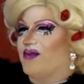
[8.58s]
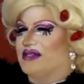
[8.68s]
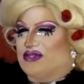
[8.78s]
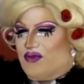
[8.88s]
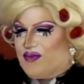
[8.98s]
I
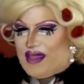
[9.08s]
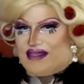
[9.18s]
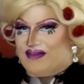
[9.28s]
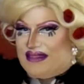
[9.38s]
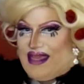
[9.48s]
always joke with my
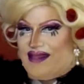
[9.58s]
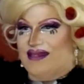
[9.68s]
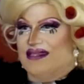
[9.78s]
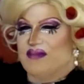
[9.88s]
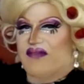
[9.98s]
husband that
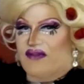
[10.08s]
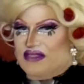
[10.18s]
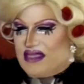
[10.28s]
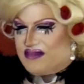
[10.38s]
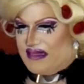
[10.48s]
he's my
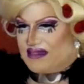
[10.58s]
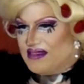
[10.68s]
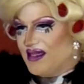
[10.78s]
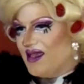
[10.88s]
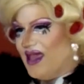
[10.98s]
first
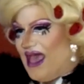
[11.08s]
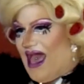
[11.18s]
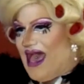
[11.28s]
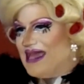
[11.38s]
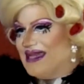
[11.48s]
husband.
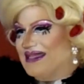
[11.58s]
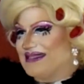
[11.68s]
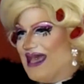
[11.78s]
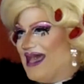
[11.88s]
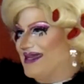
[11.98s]
And I
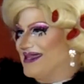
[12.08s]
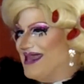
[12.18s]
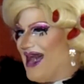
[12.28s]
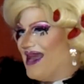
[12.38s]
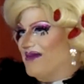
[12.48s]
said
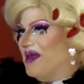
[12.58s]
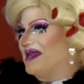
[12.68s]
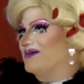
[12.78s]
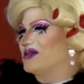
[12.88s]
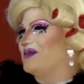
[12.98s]
that my
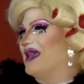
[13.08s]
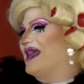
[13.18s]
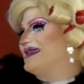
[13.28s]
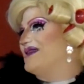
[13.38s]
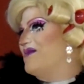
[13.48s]
name should be
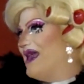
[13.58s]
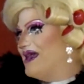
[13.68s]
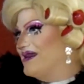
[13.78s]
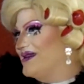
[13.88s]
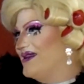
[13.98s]
I Need a
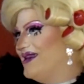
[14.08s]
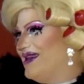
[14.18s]
Man.